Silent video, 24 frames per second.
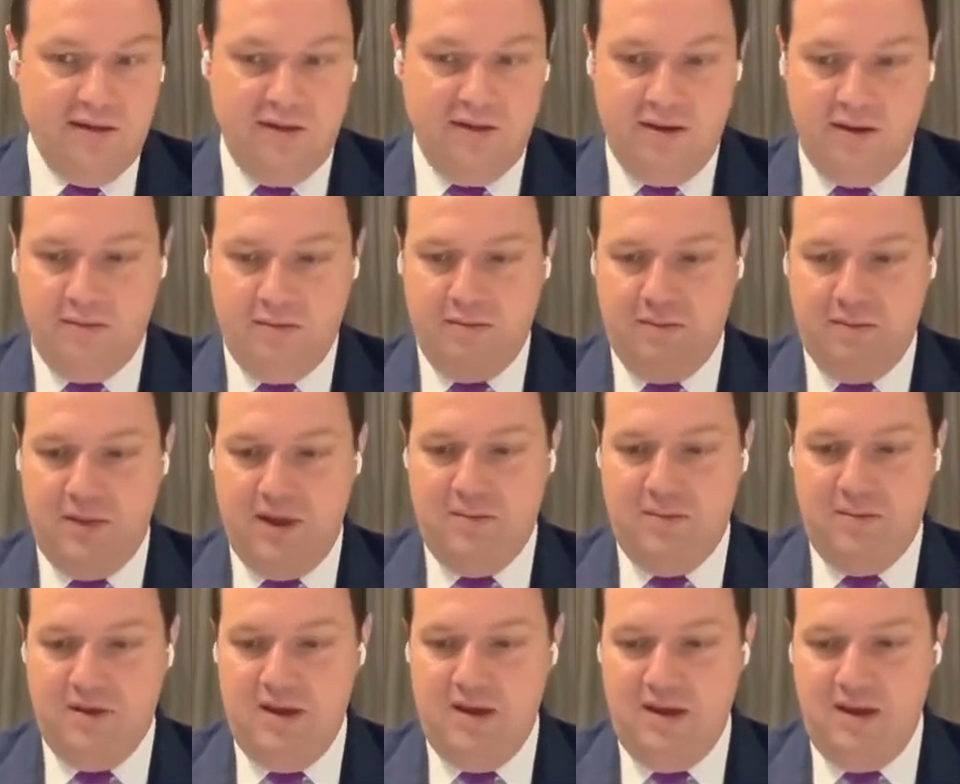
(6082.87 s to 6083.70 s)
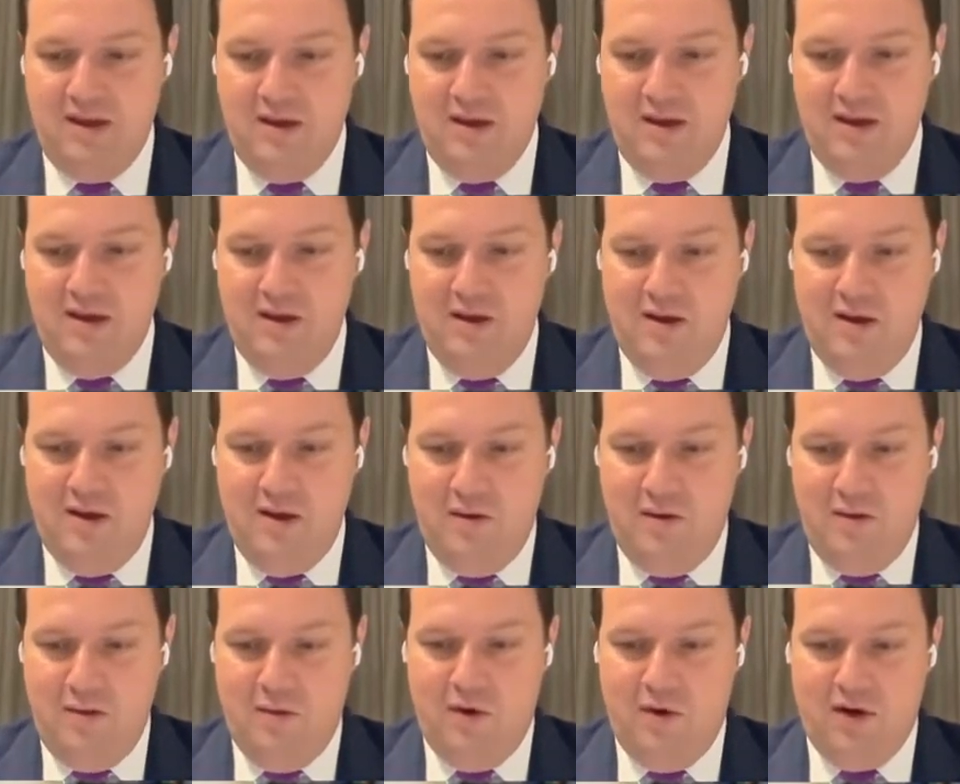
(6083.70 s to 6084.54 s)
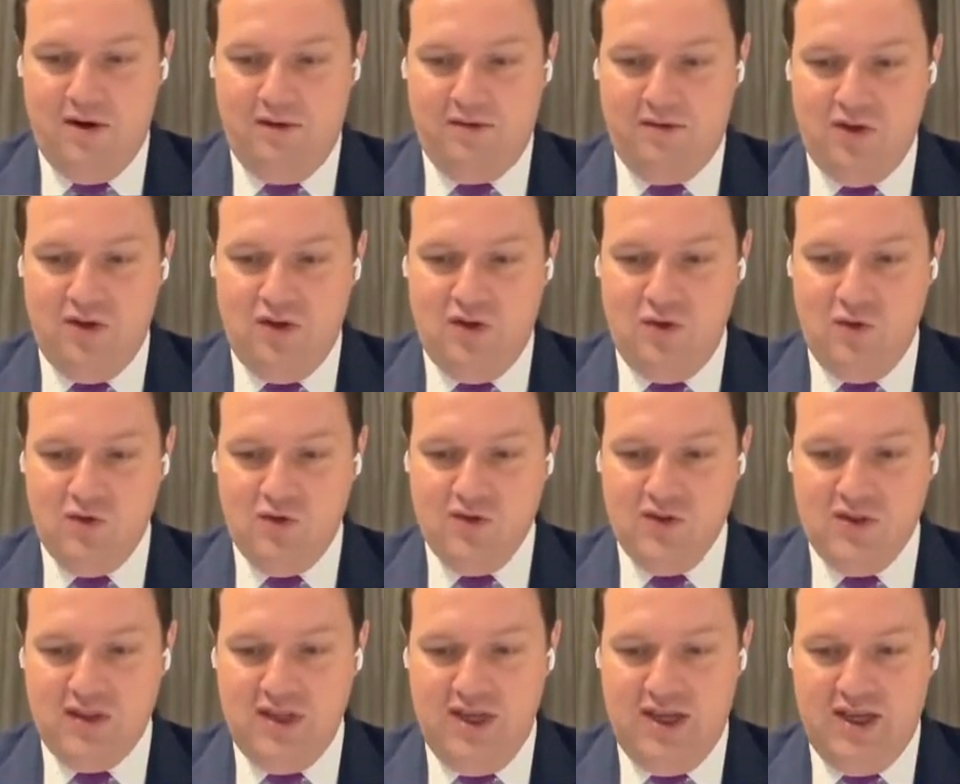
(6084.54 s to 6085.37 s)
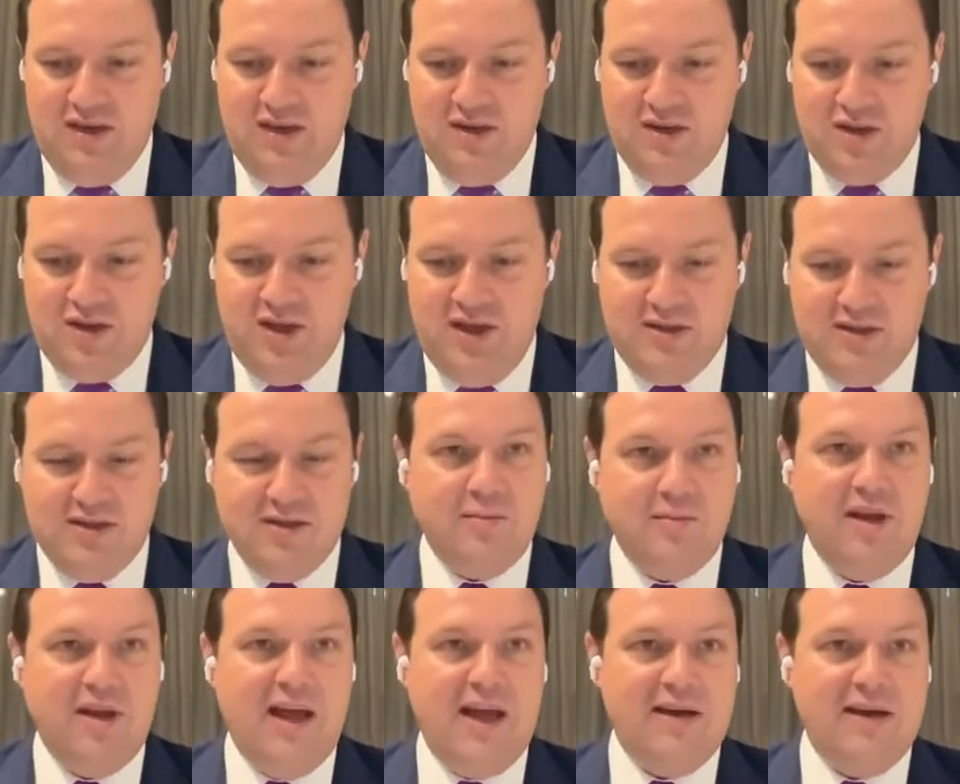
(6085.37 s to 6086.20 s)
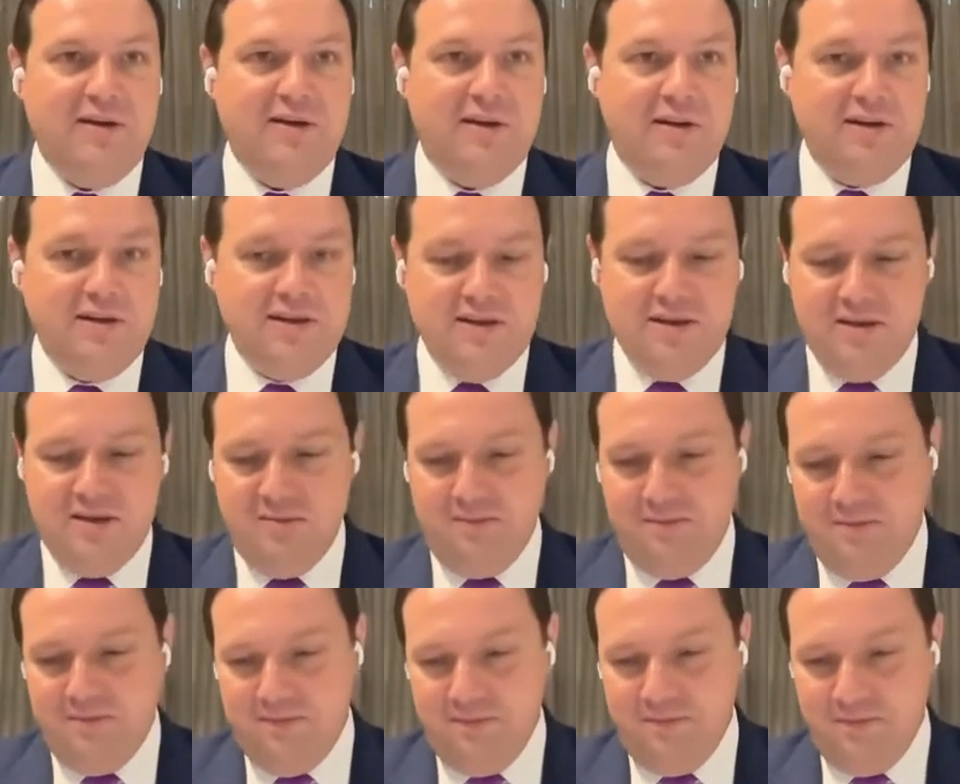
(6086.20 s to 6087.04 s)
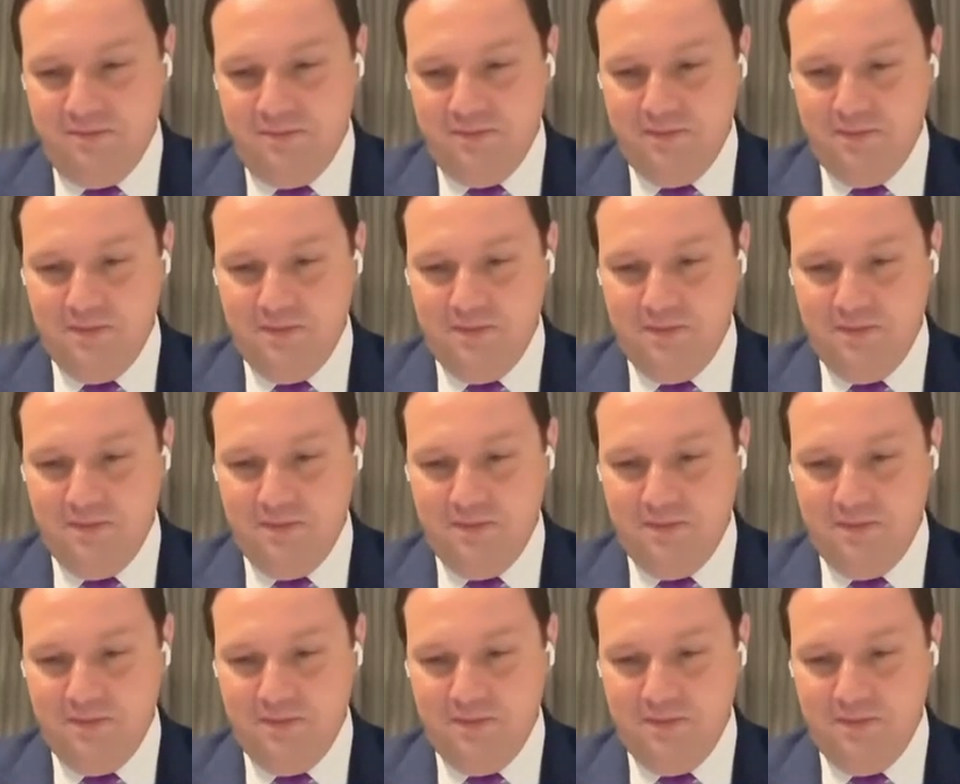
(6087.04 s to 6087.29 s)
And maybe one of the users can shed some light on this.